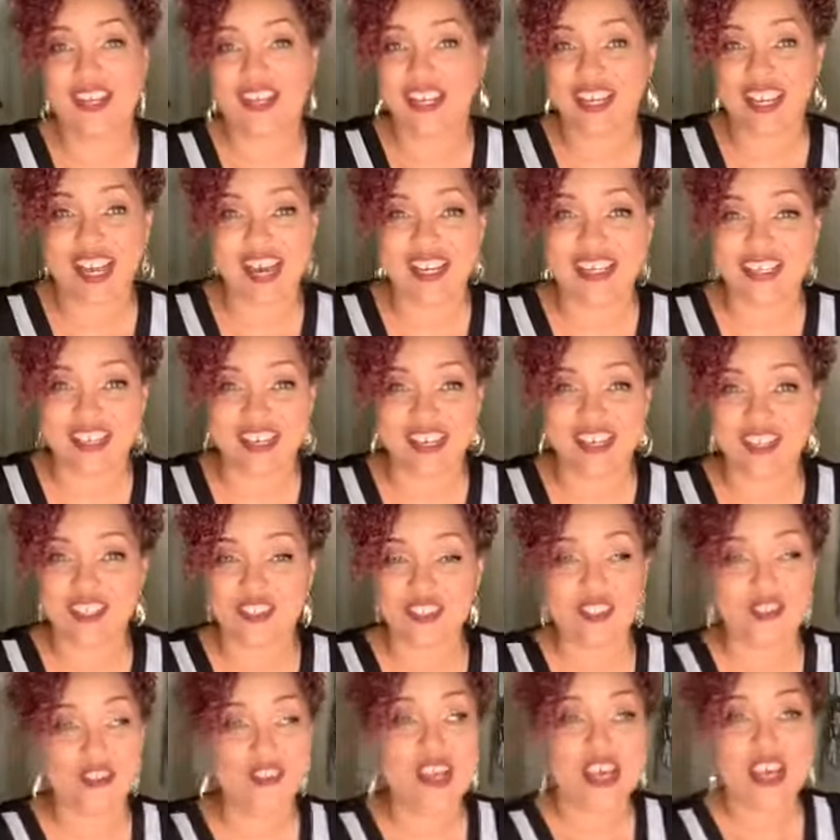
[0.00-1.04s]
Tell you God's
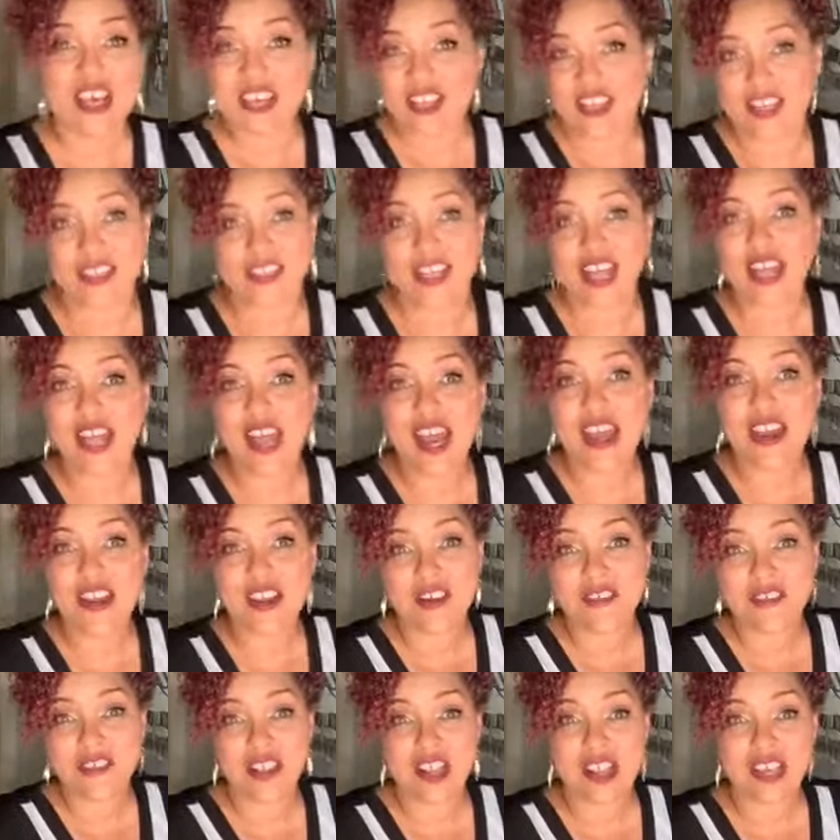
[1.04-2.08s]
honest truth, because I got
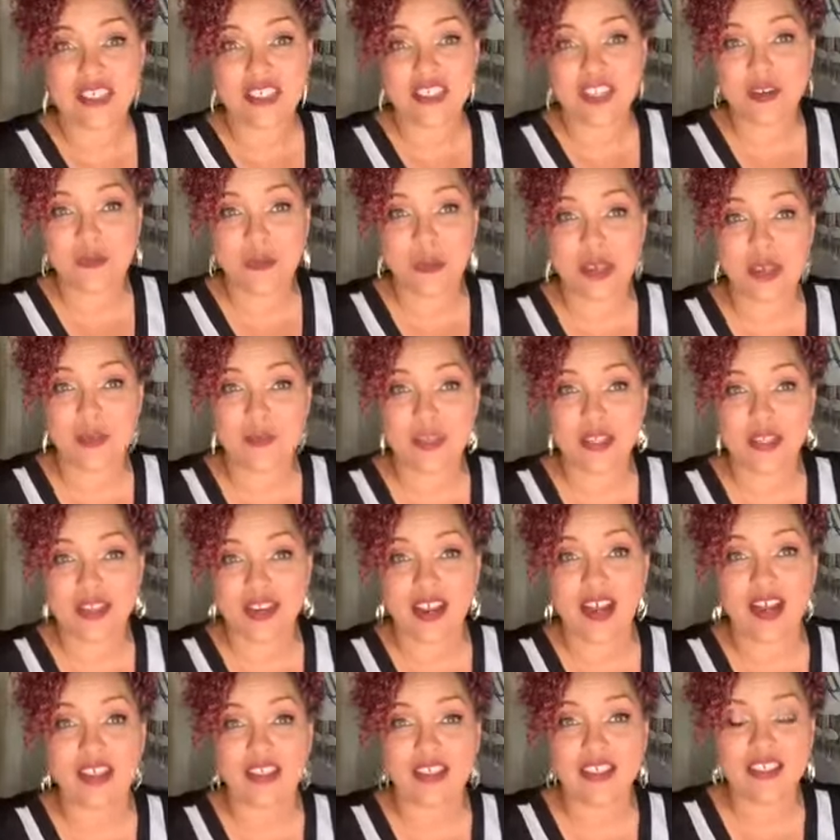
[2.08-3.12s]
enough clients that are paying me
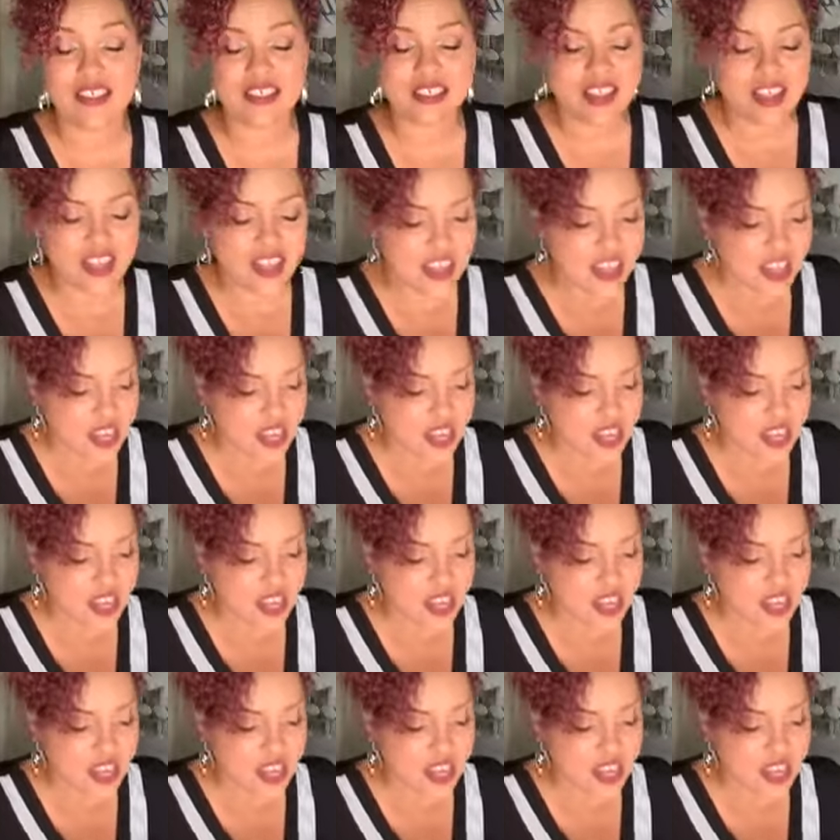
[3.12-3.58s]
the dollars.